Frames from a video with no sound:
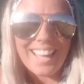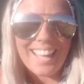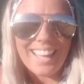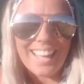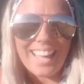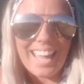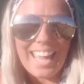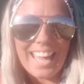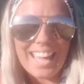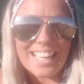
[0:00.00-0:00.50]

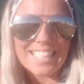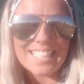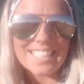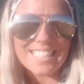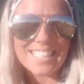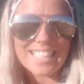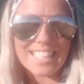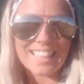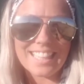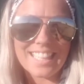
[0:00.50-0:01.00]
And
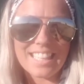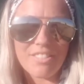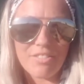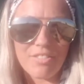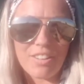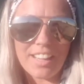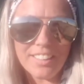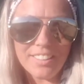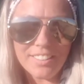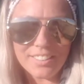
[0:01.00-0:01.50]
the
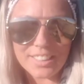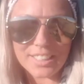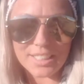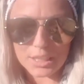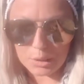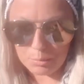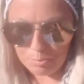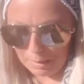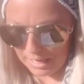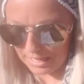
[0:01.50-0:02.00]
final
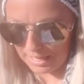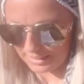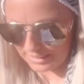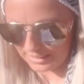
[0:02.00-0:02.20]
expense,